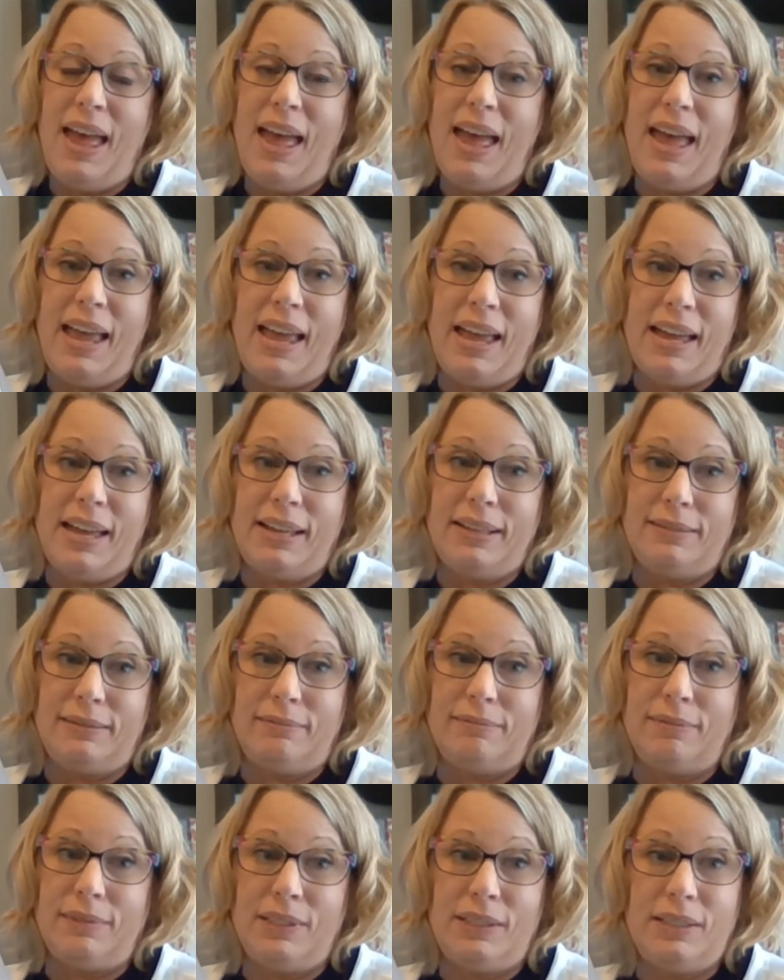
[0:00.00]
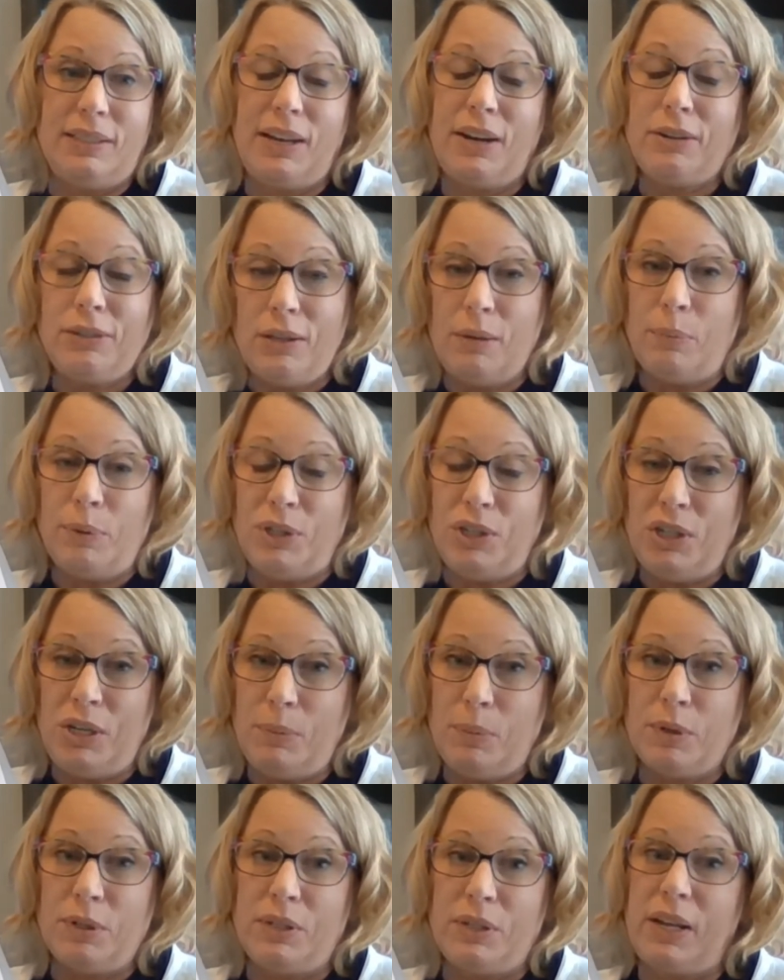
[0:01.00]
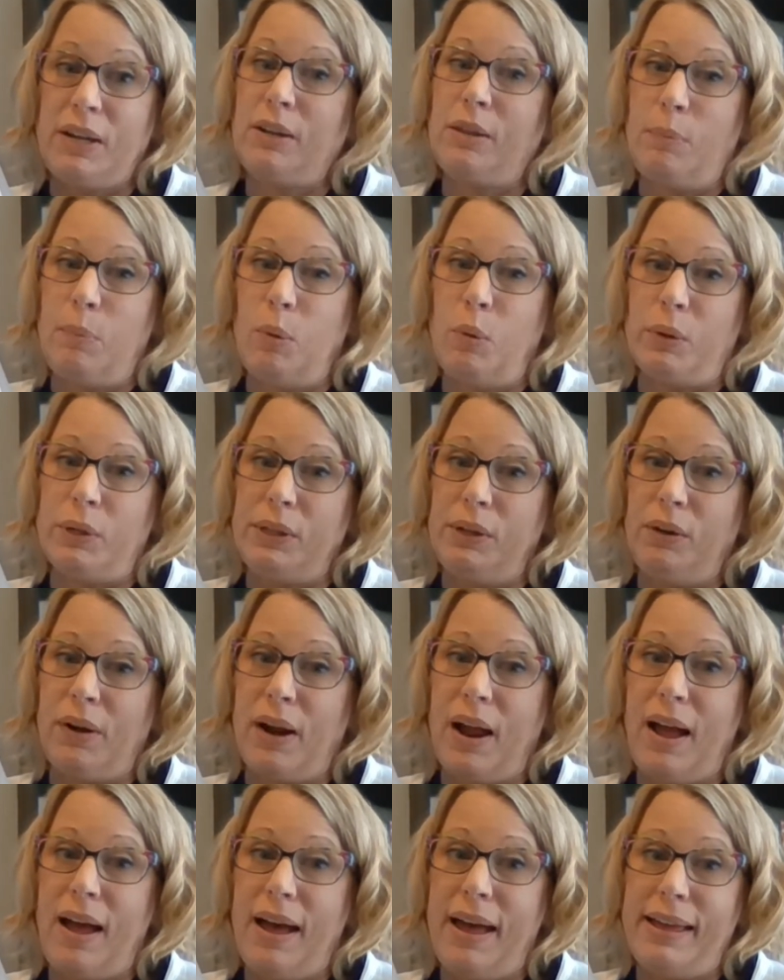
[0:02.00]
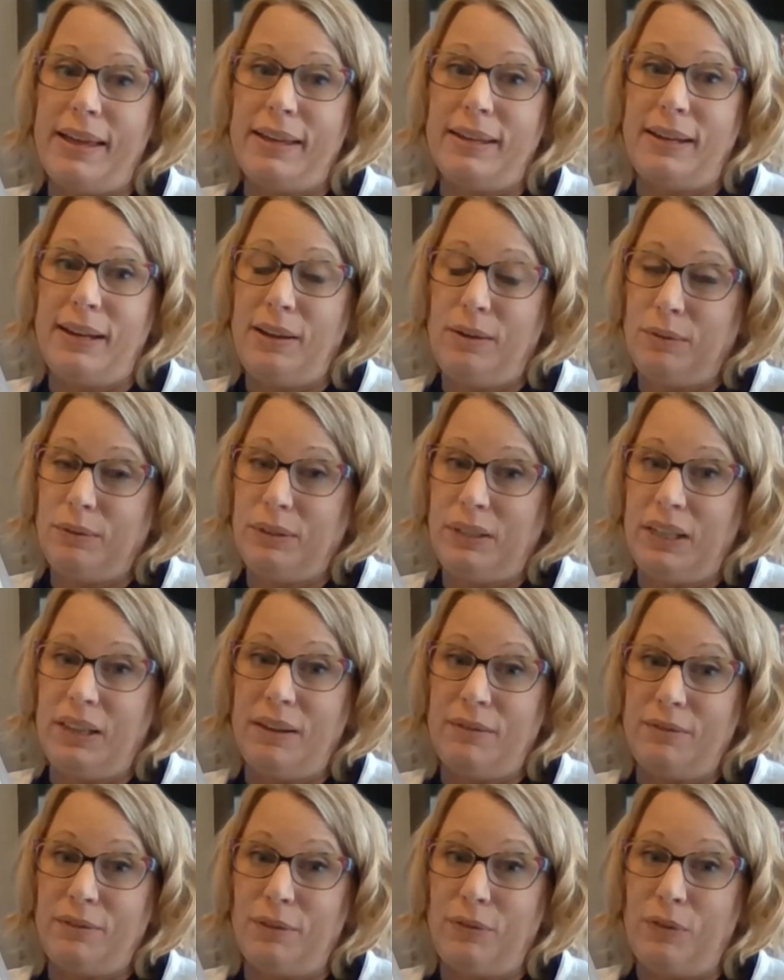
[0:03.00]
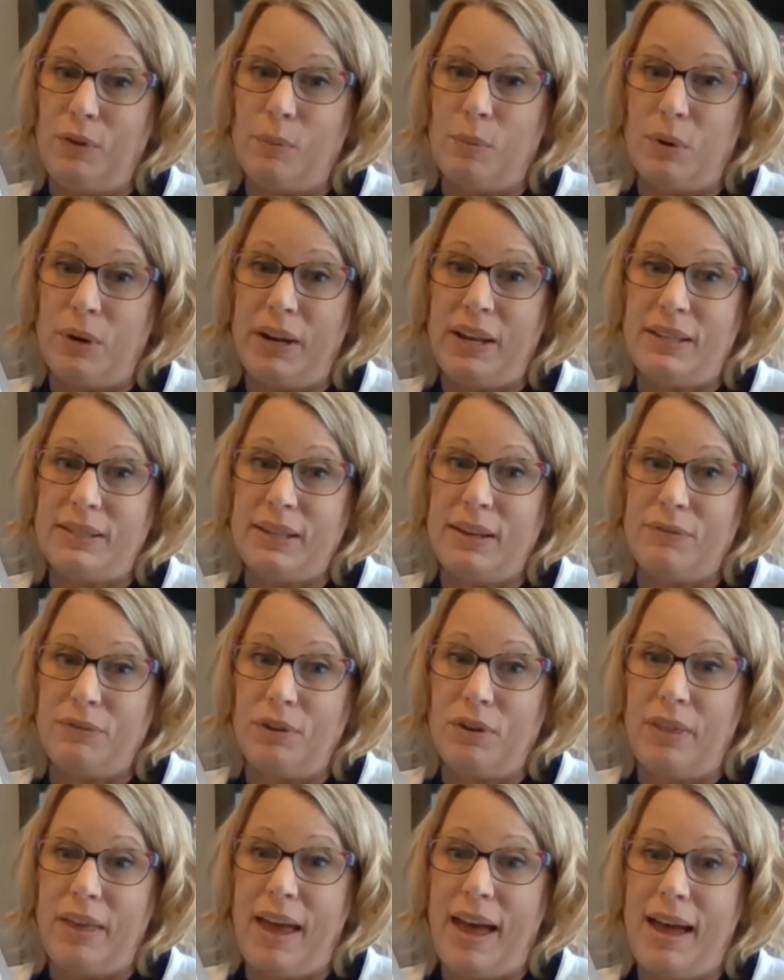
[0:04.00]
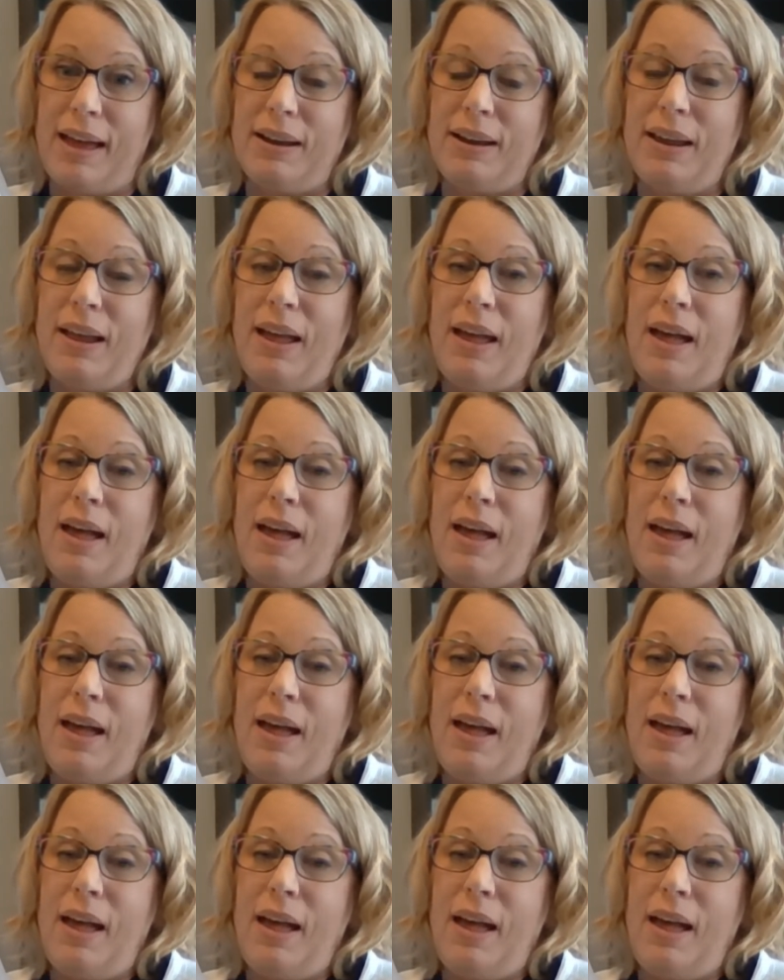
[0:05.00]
and scared the bejeebers out of the poor little guy, and he only lived a few more days after that.